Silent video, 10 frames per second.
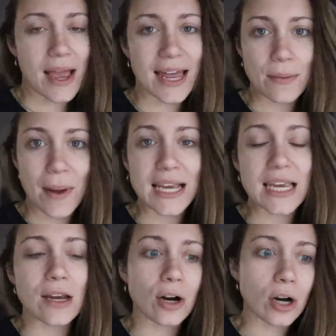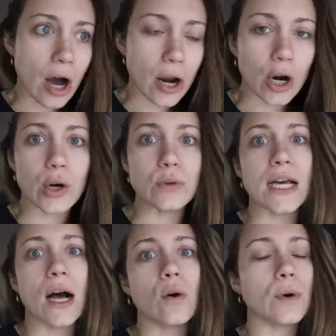headed back here got our
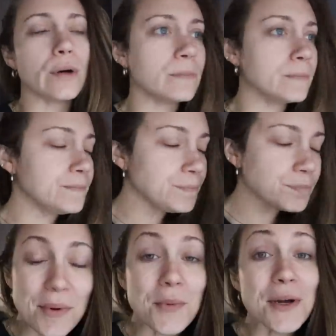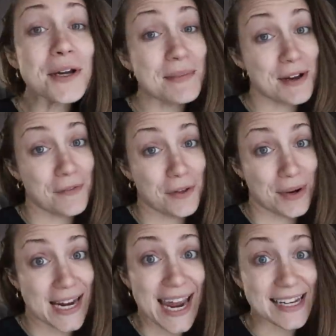hotel room but we're gonna be here for
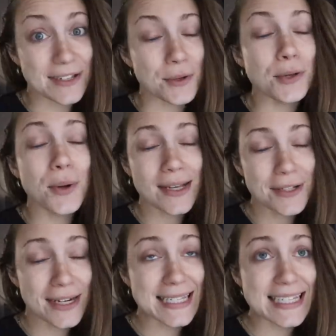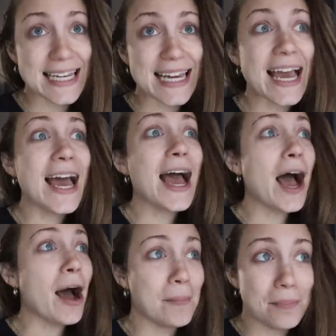three days. So you guys are gonna see
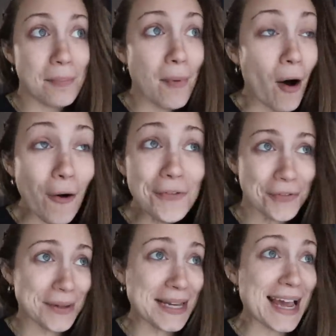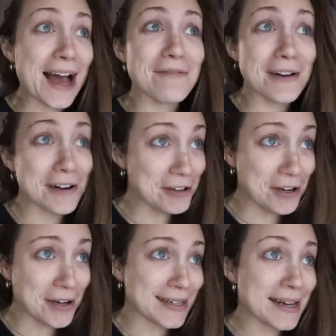a hopefully a very
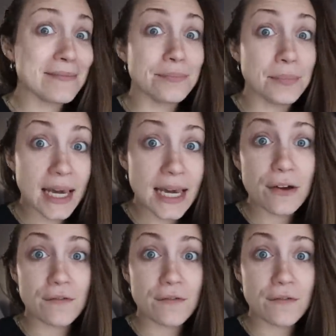good big